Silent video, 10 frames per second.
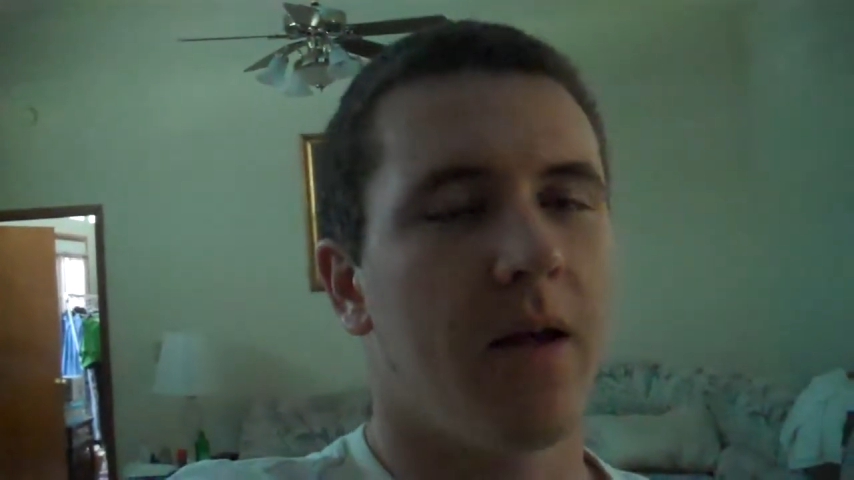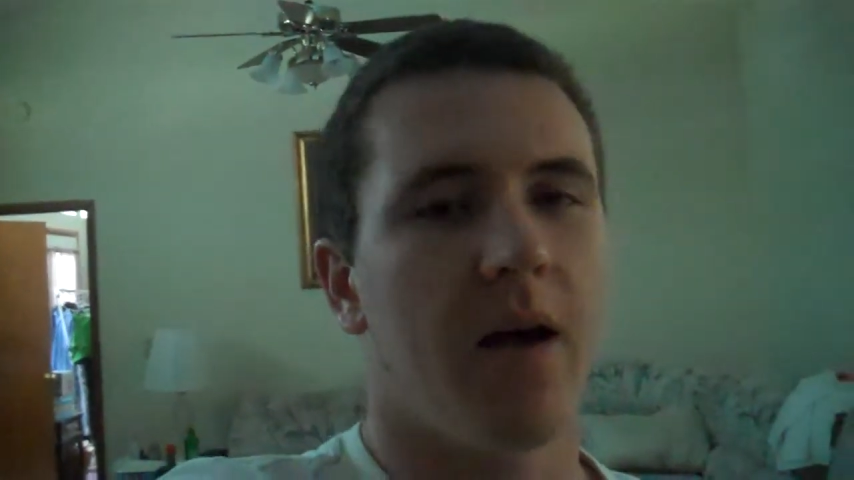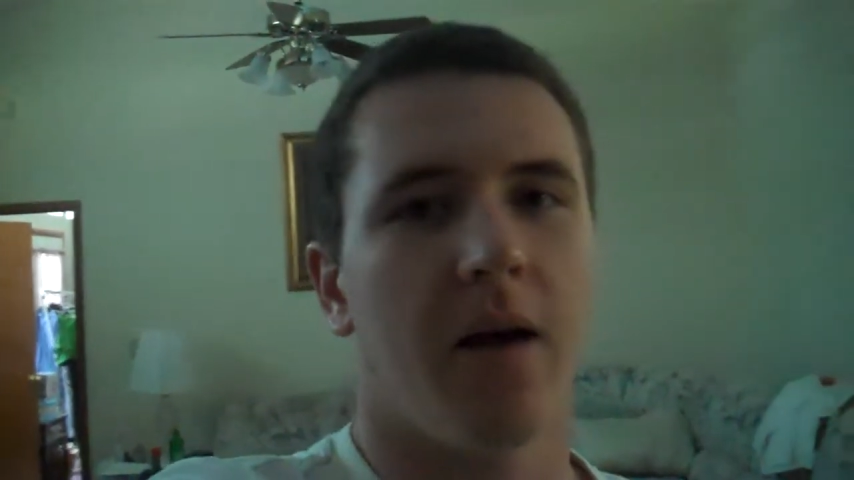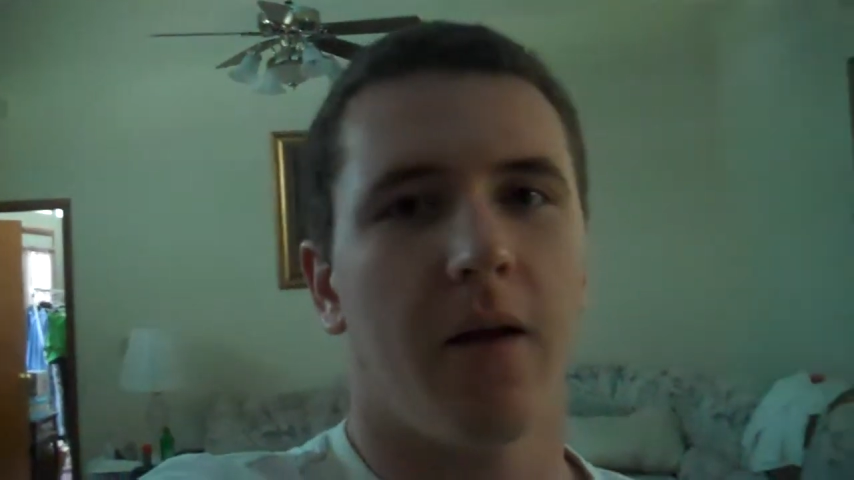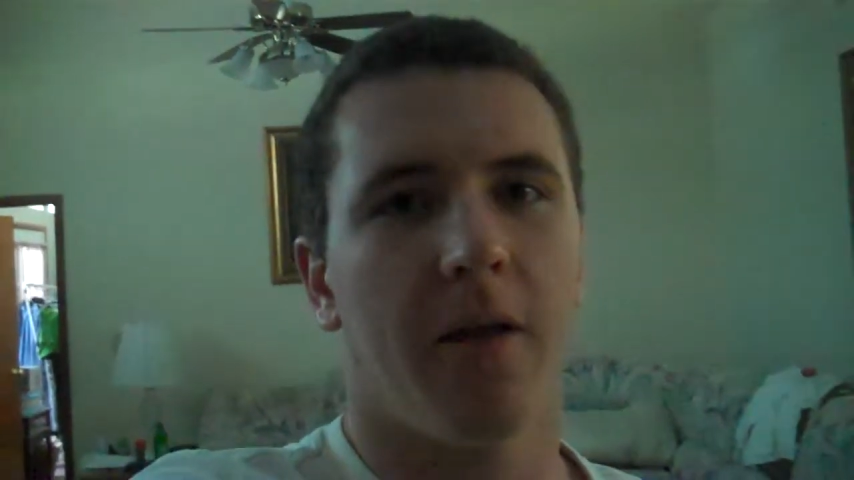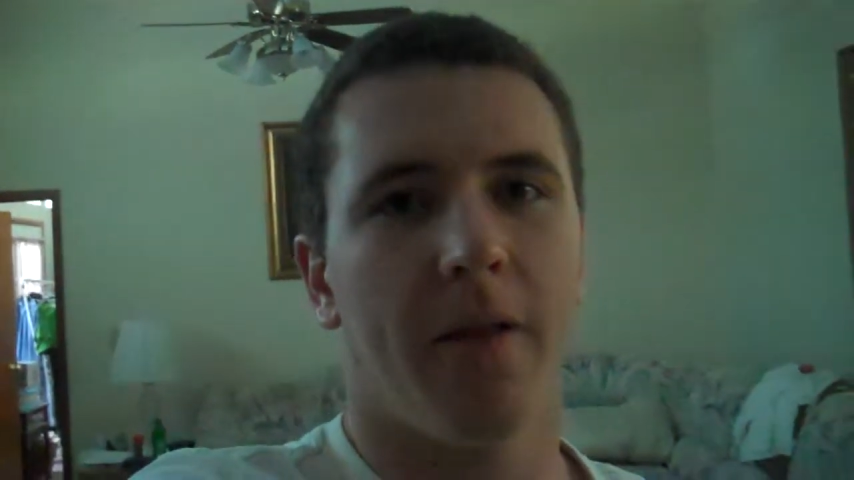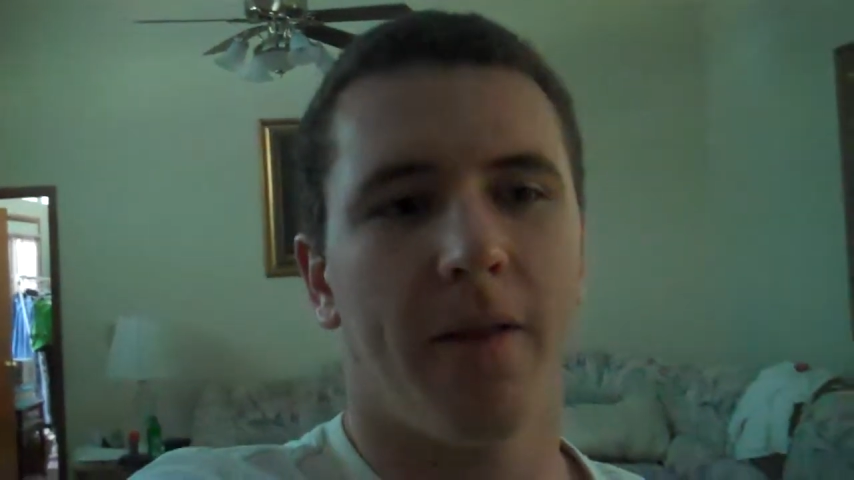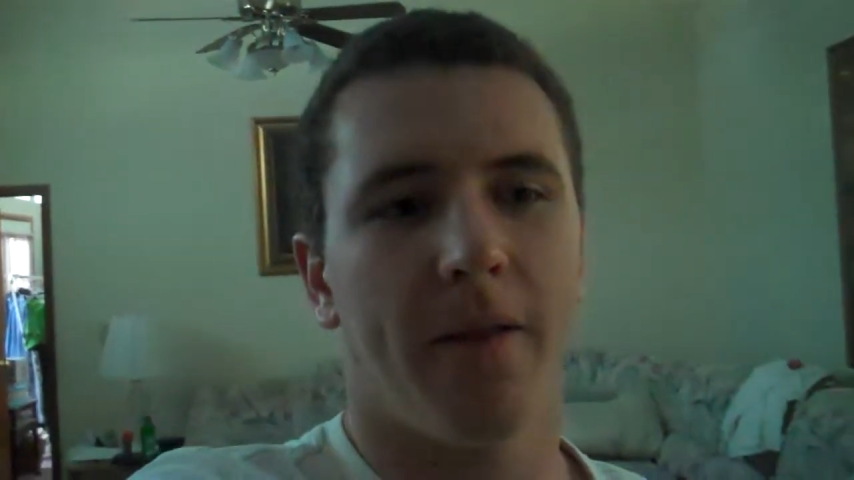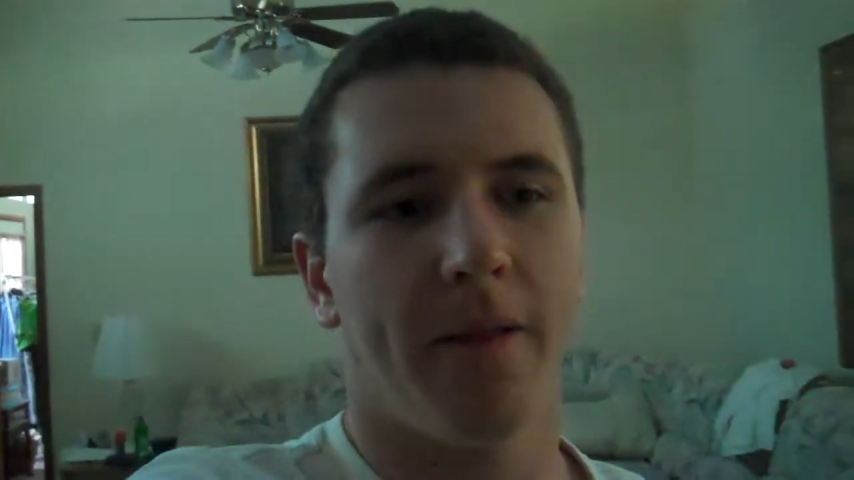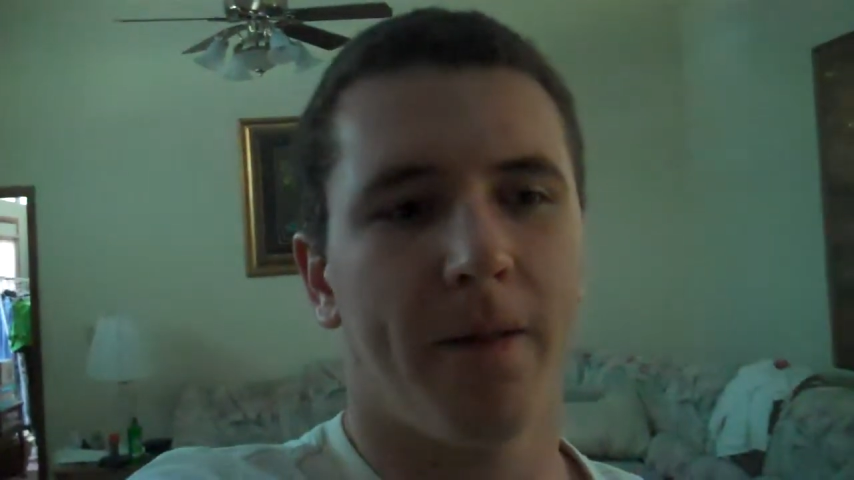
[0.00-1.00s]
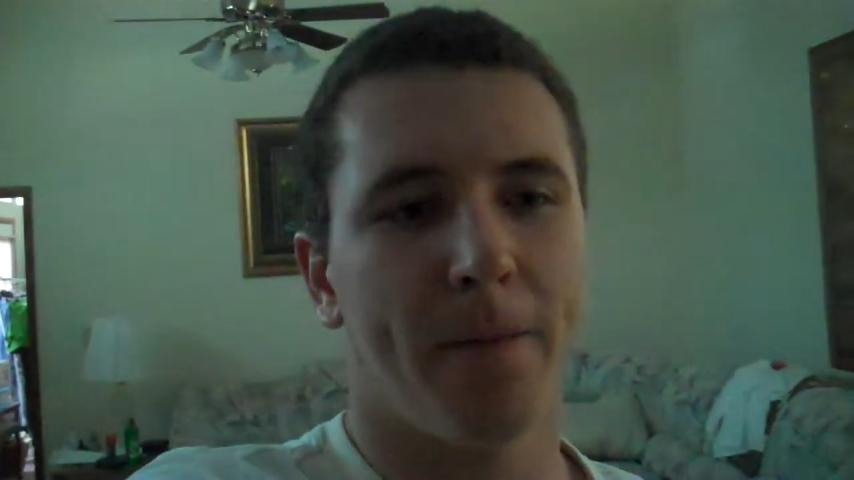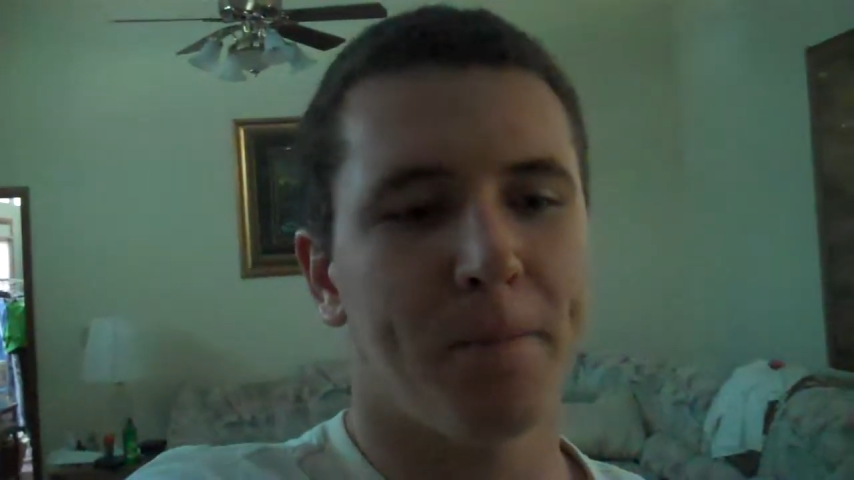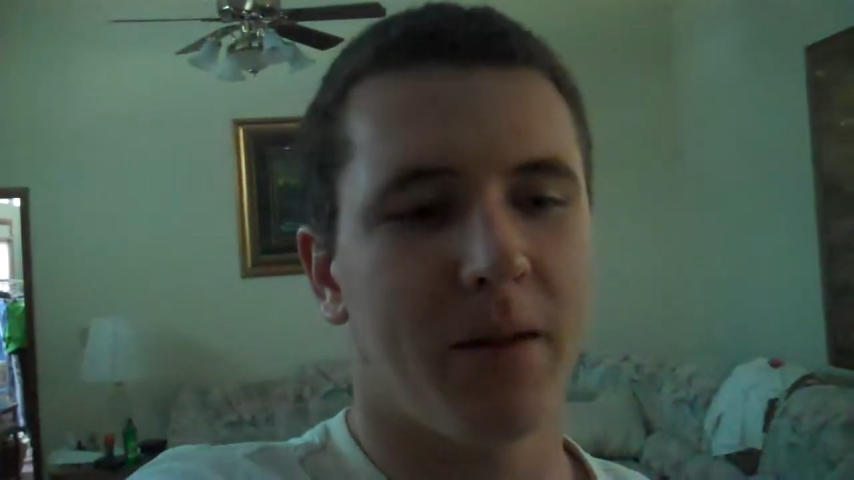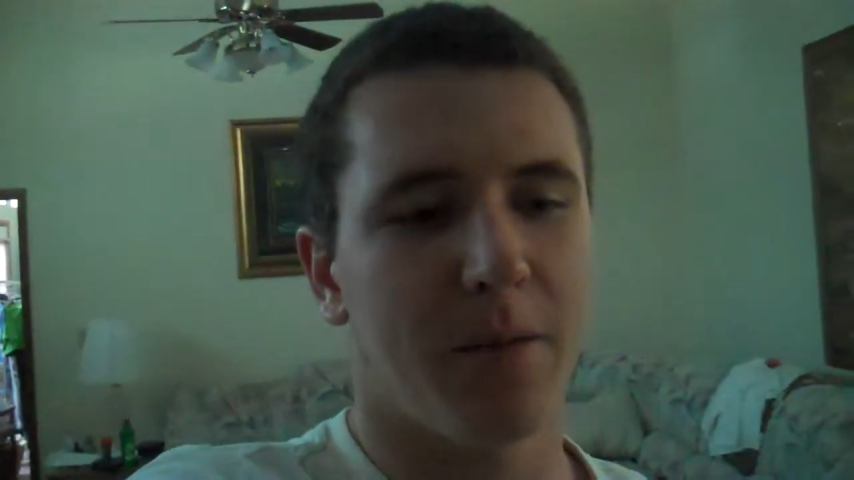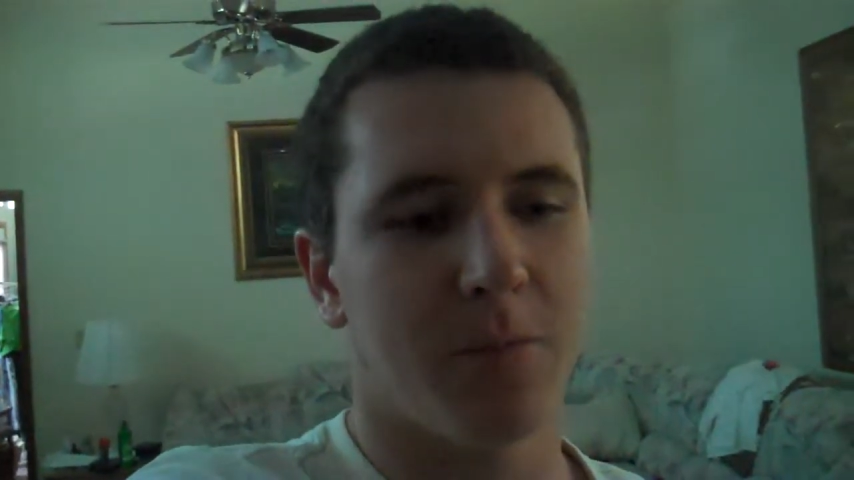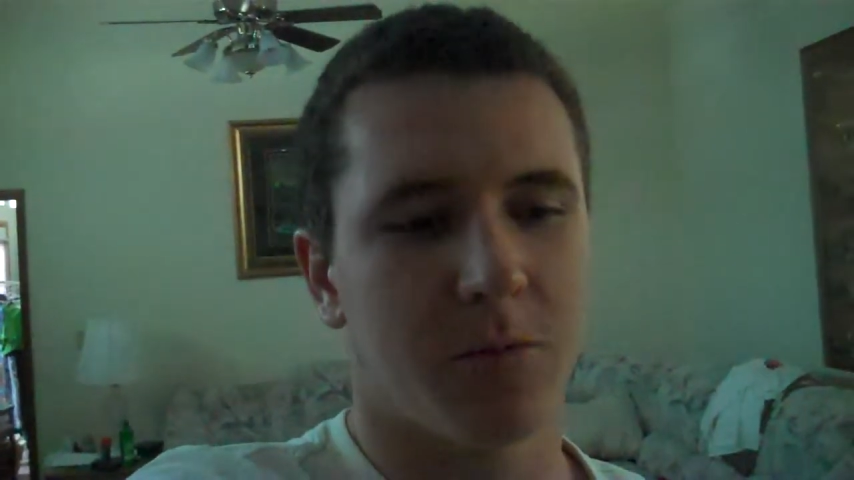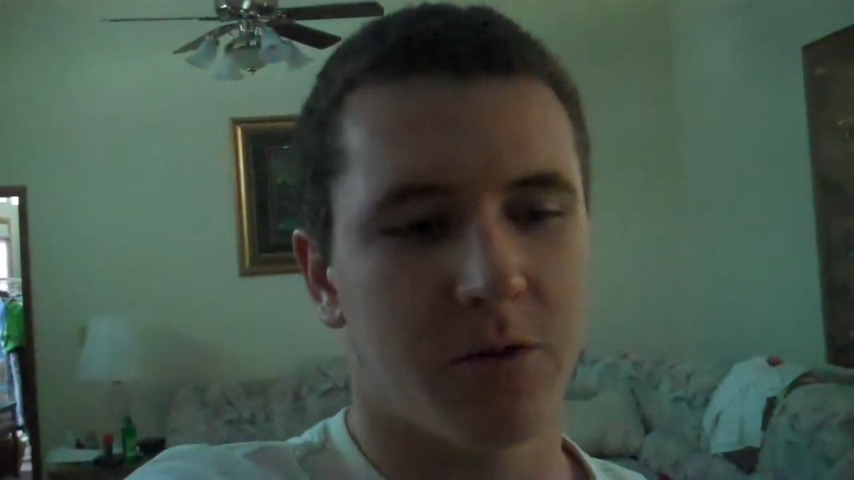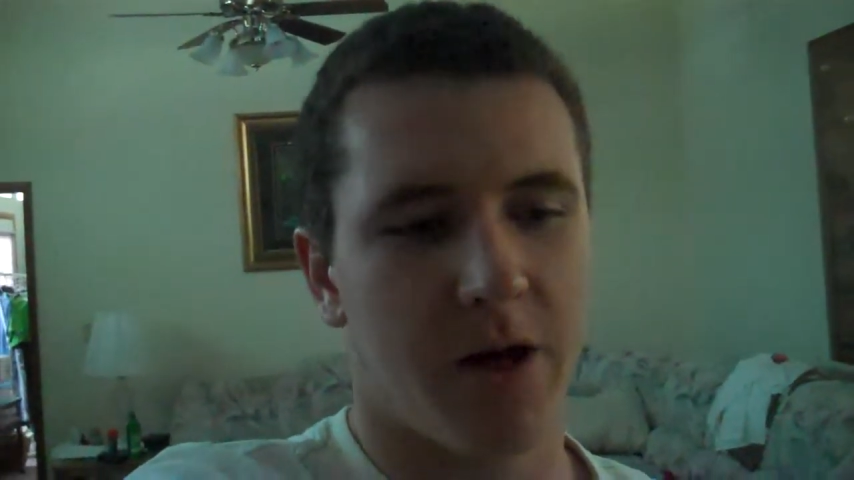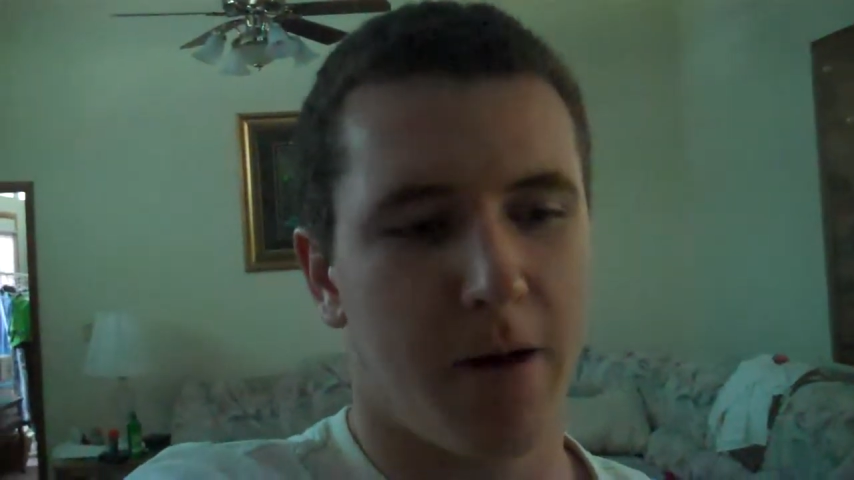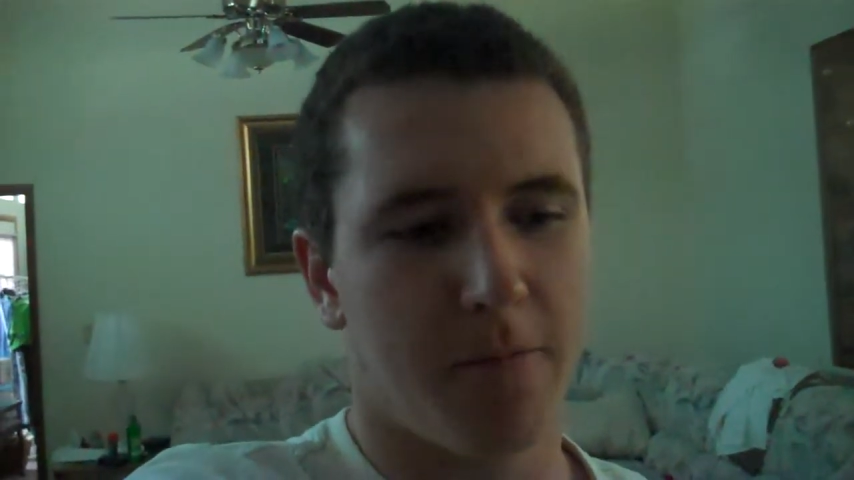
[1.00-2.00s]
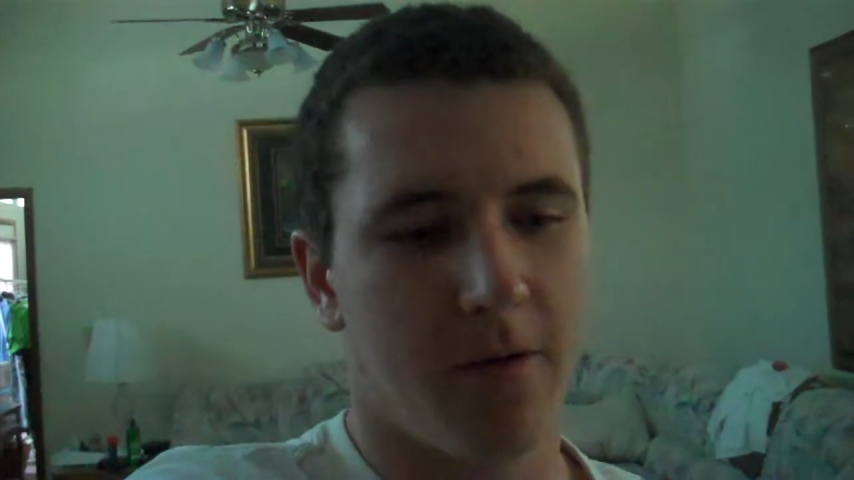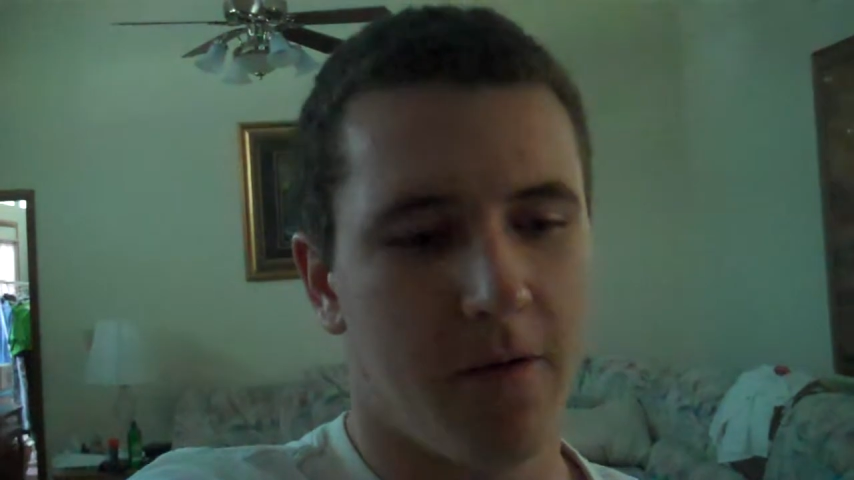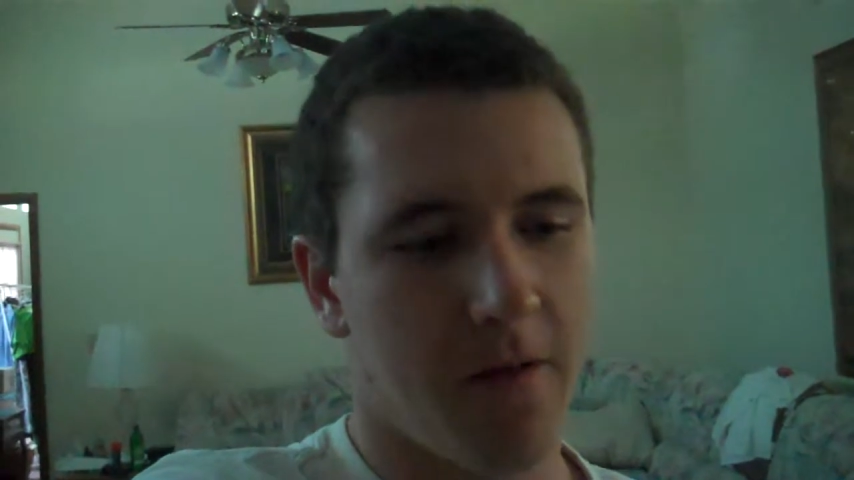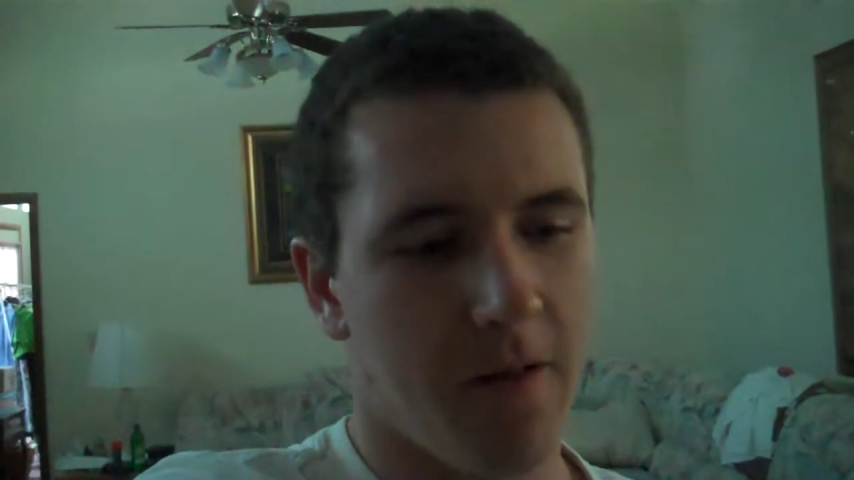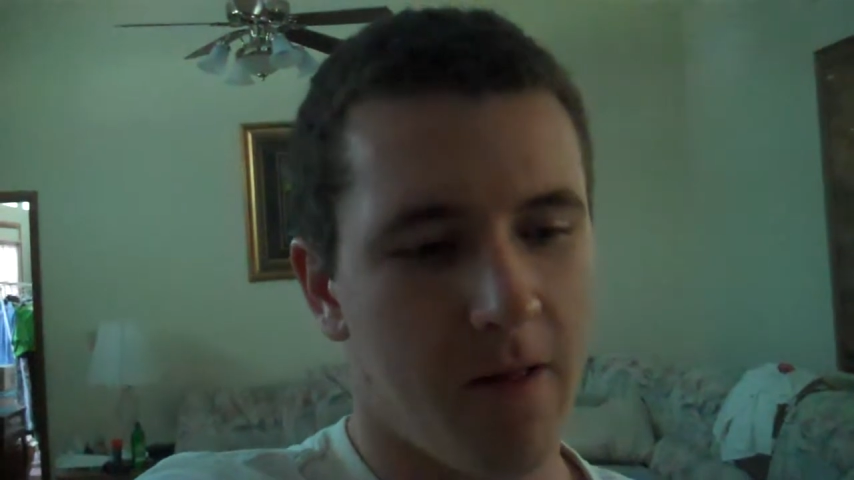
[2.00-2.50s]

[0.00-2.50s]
yeah, my lips are chapped.